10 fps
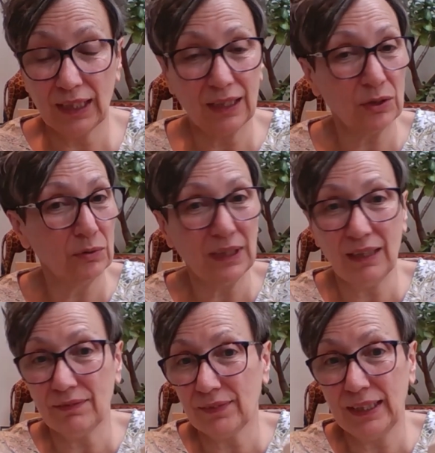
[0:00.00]
I don't
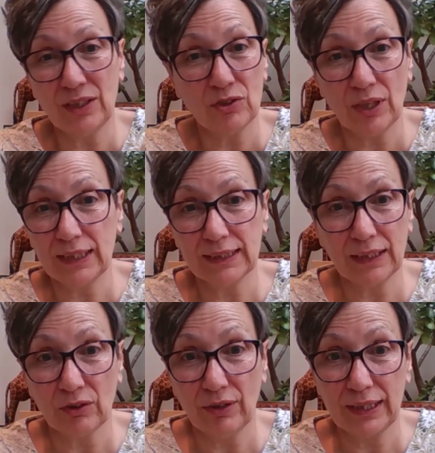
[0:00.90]
have any dry
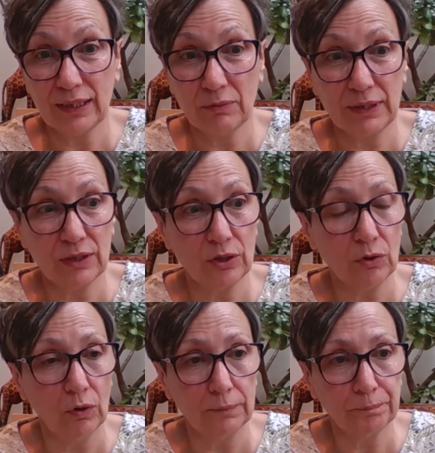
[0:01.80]
skin or anything with it at
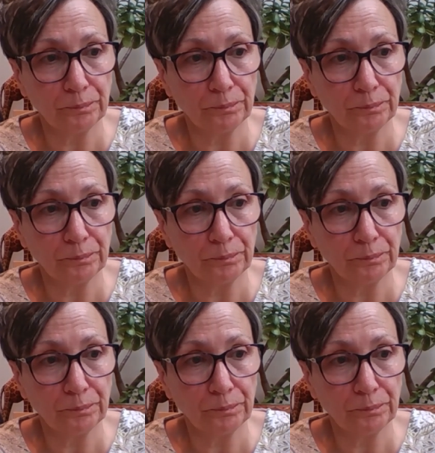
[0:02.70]
all.